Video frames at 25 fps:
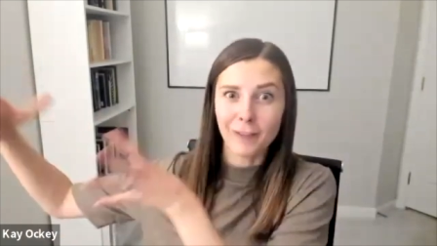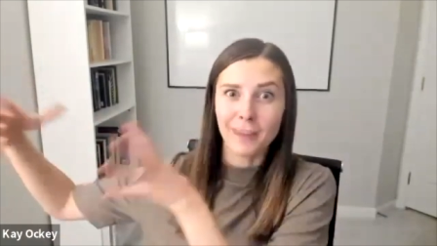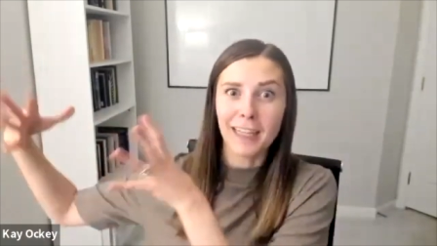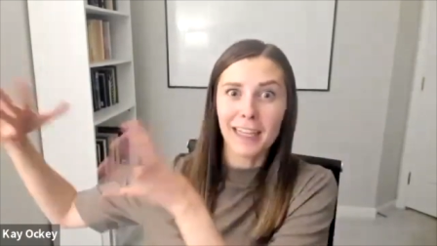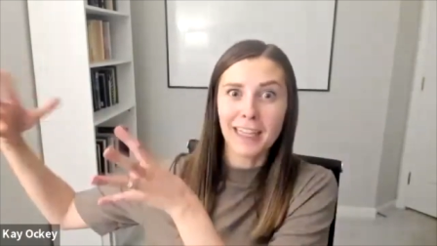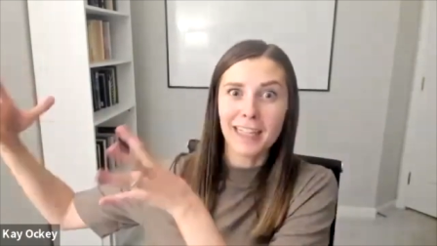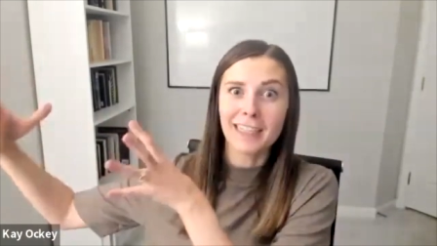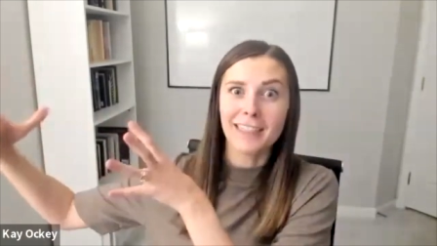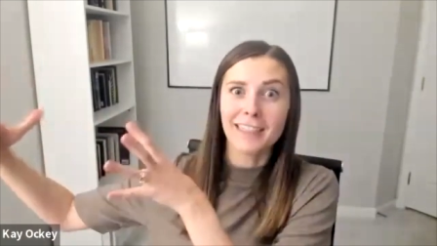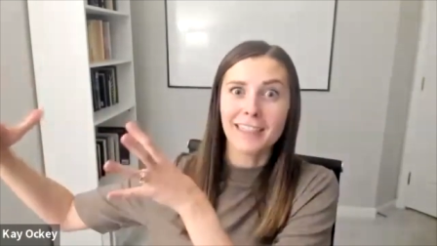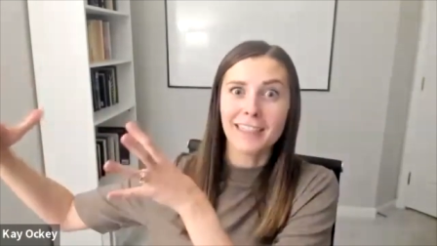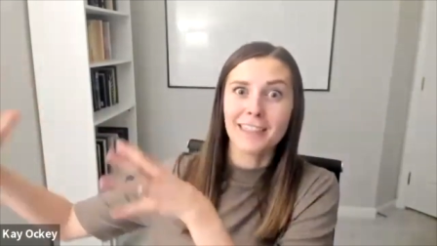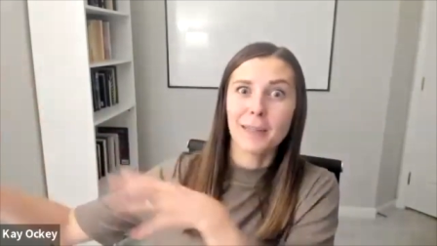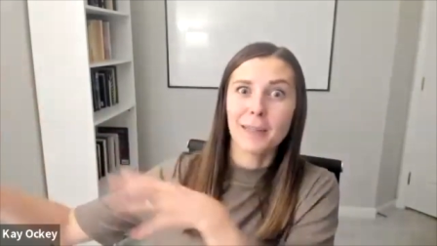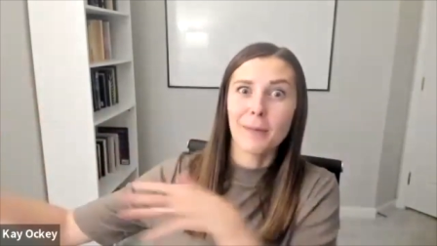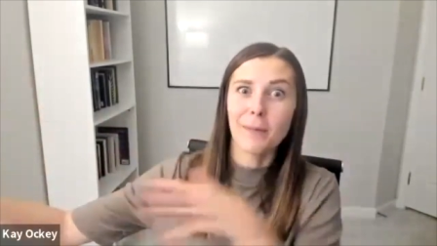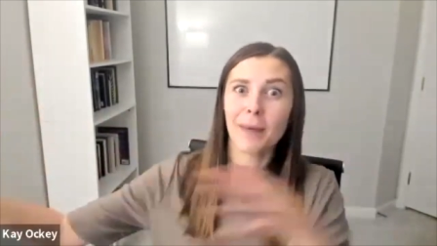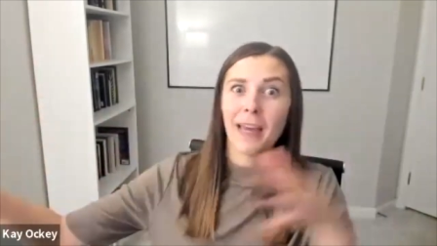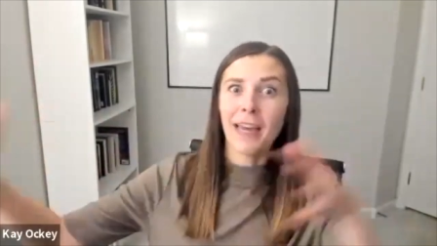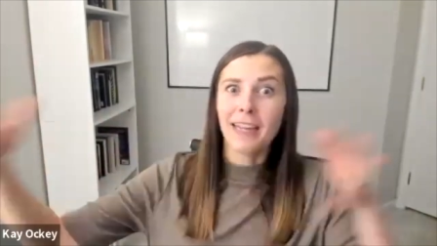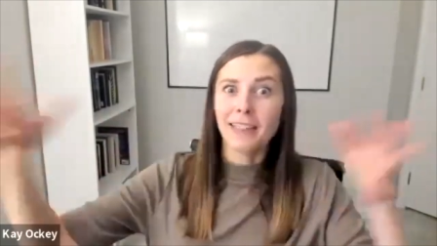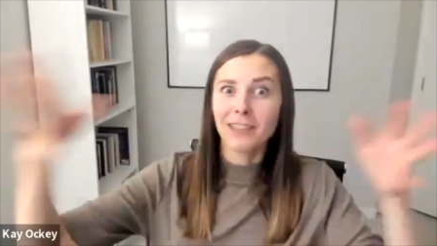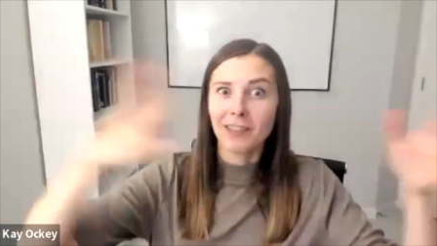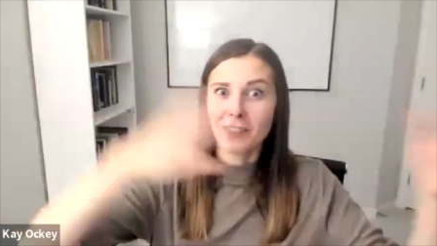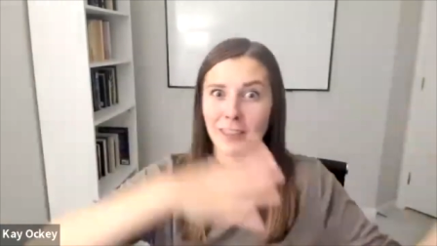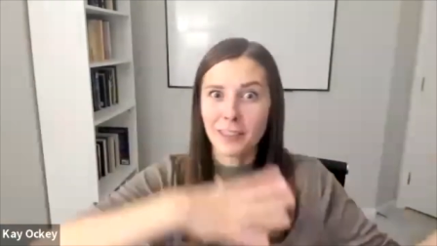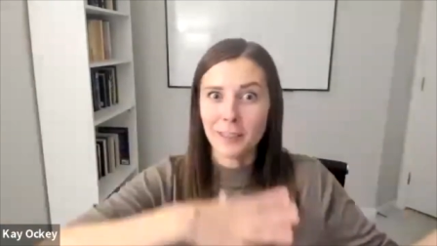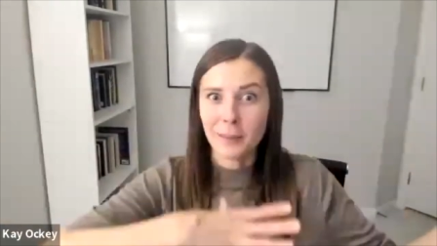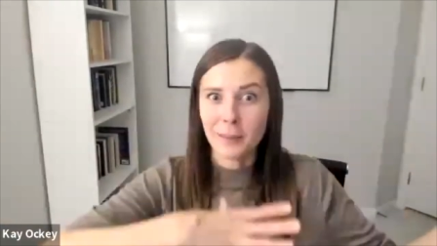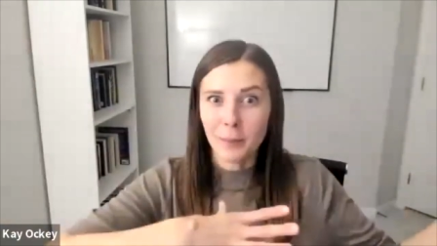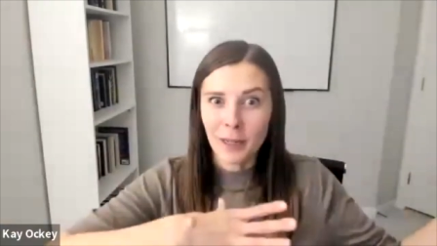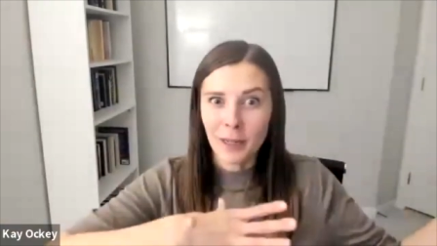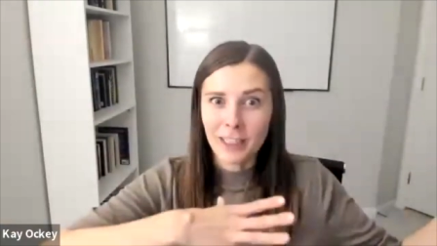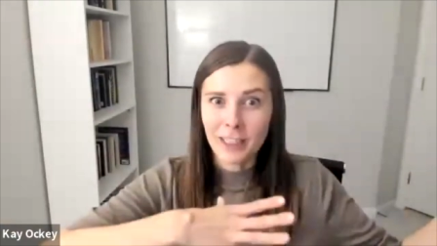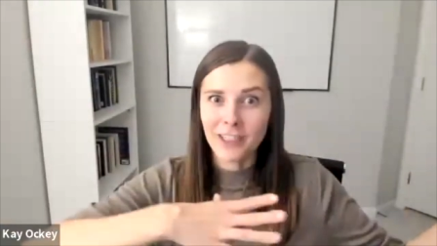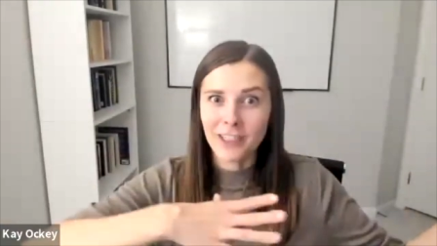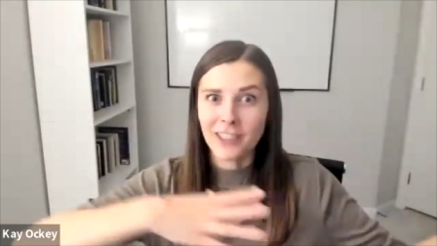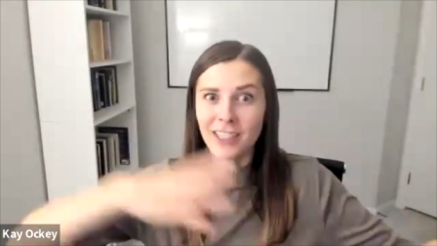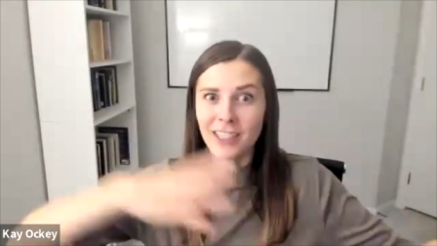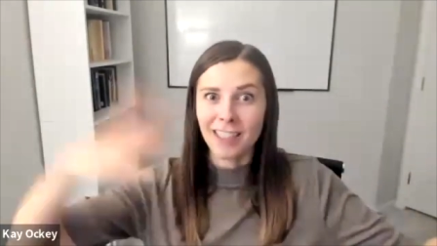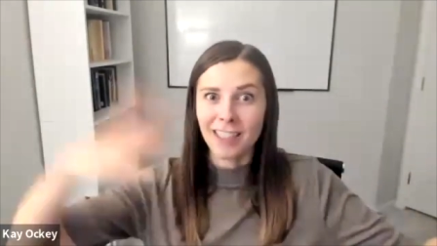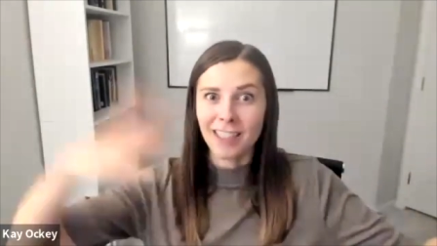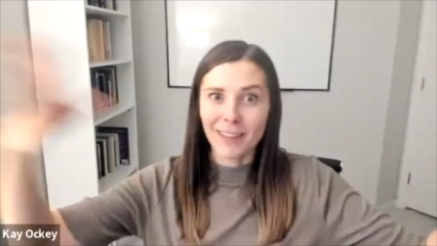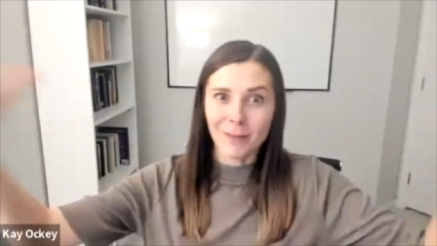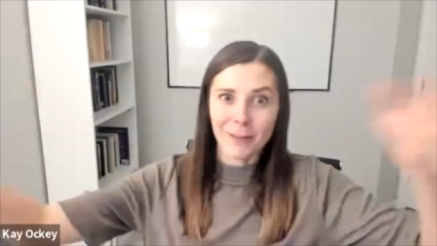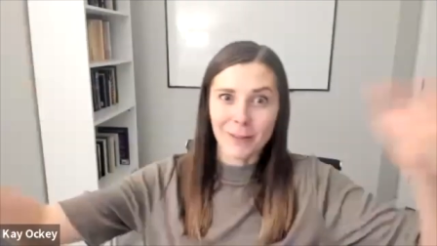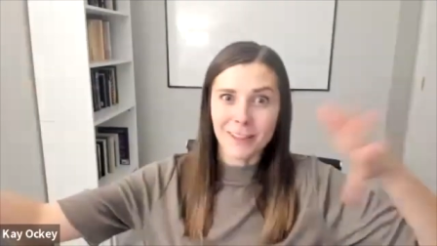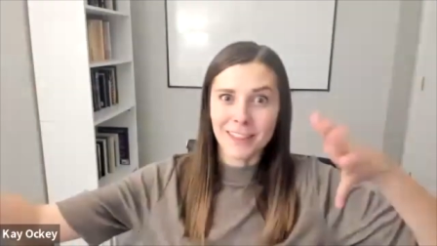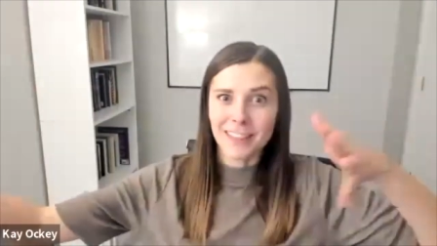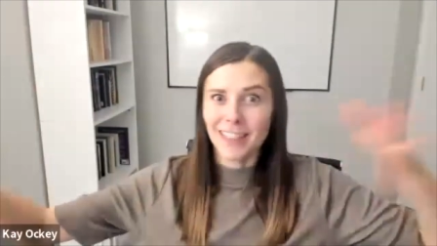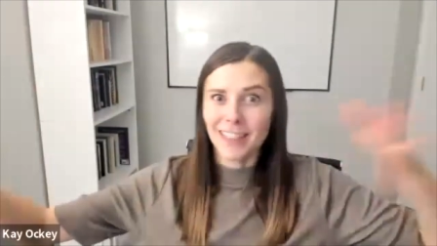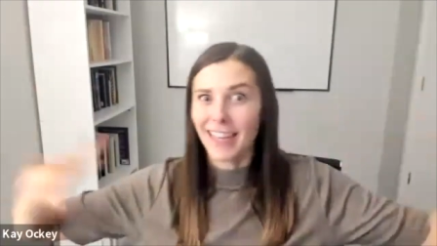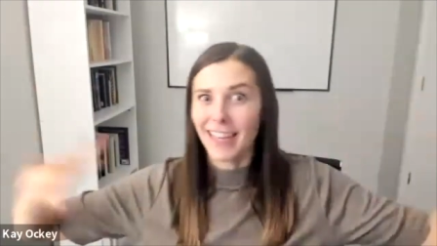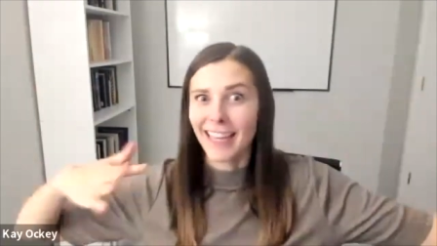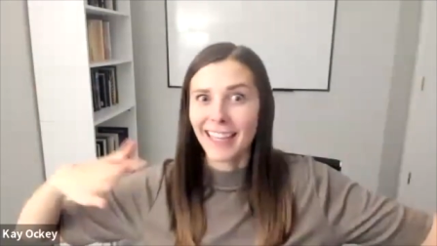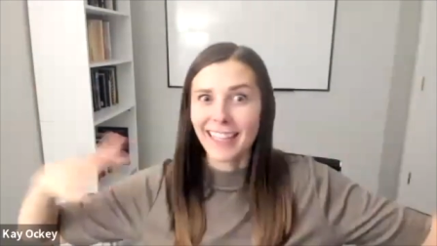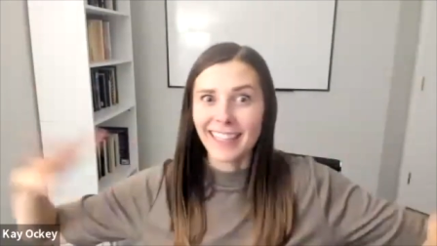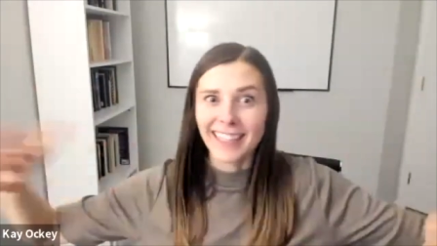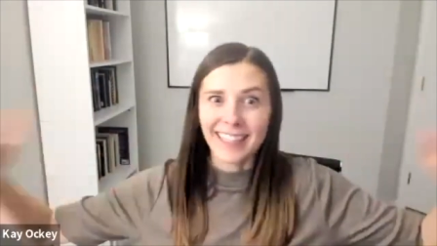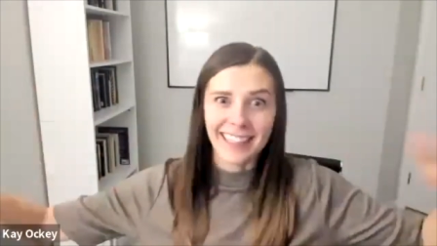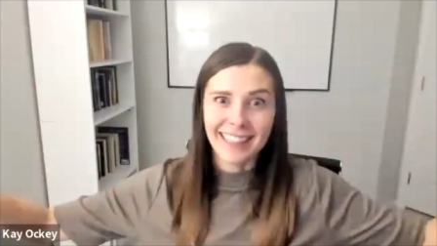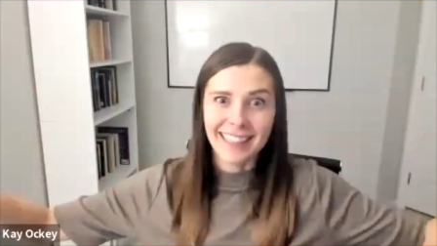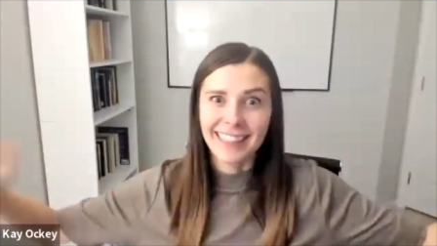things to match the spreadsheet was like,